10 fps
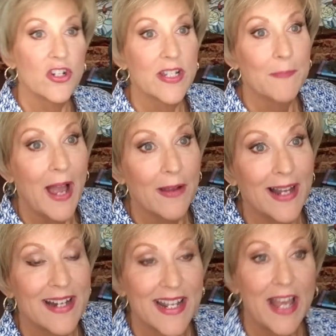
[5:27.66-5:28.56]
you just might
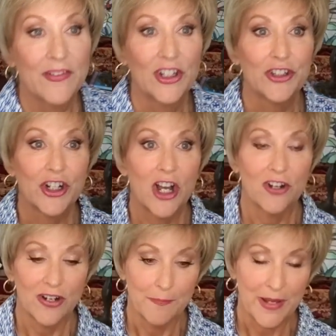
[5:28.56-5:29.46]
like to have a little
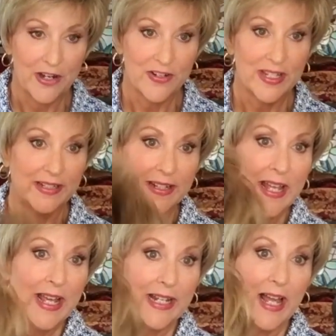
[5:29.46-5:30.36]
color comparison.
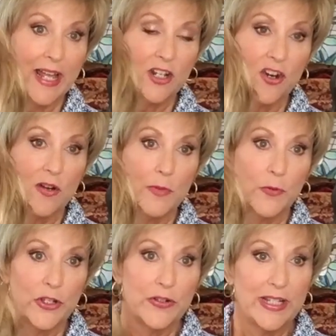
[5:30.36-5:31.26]
Light Caramel
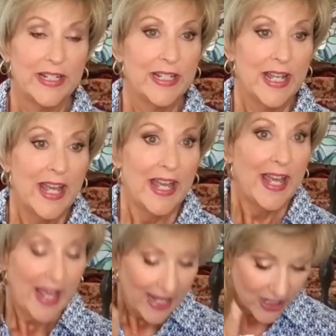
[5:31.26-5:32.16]
Rooted
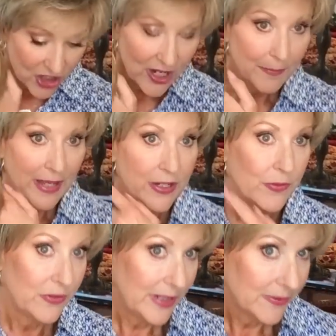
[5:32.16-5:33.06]
and Champagne
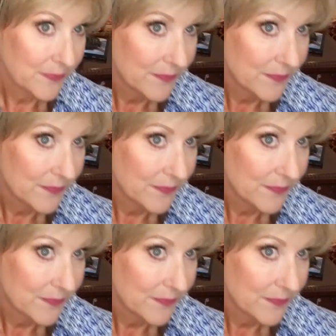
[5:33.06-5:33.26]
Rooted.